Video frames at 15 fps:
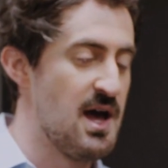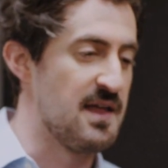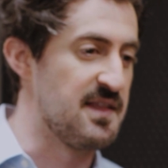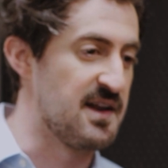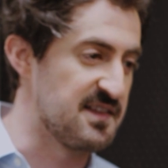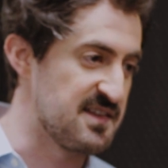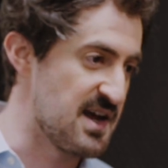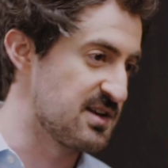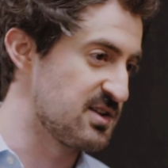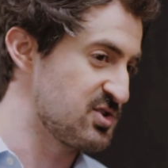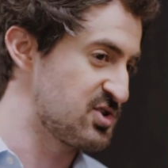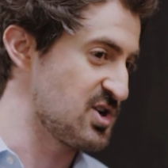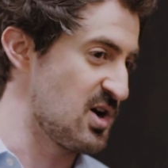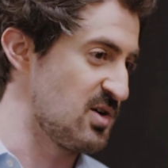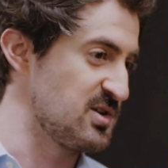And then at the end of the
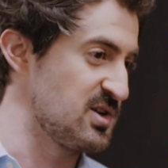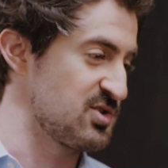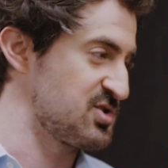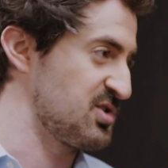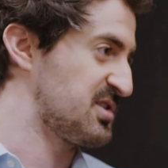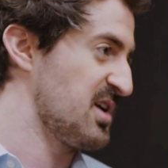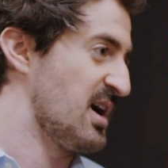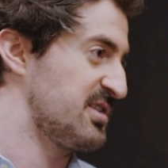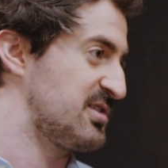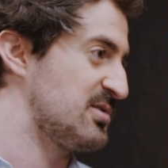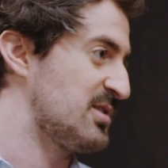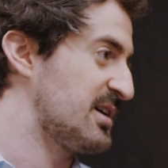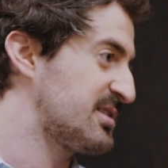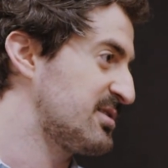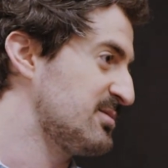show, you know, she'll toss
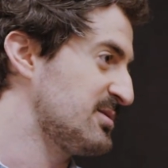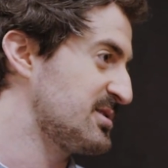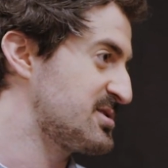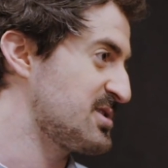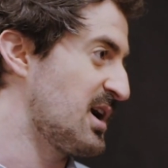to us and we'll